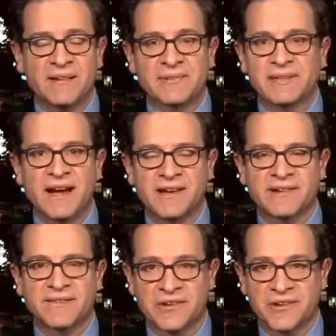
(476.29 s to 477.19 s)
It was
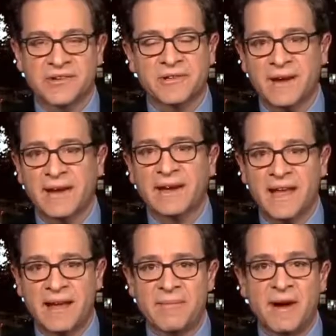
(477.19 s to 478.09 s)
controversial when it
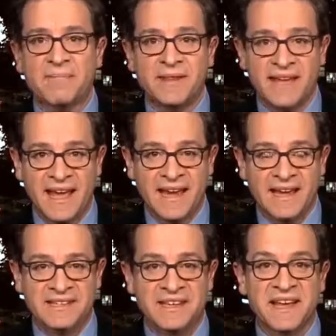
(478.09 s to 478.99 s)
came up in the
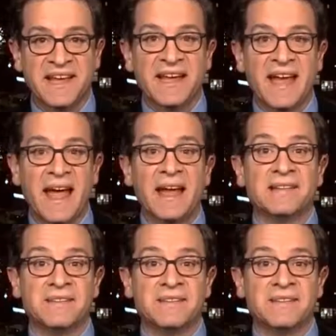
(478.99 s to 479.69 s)
80s. And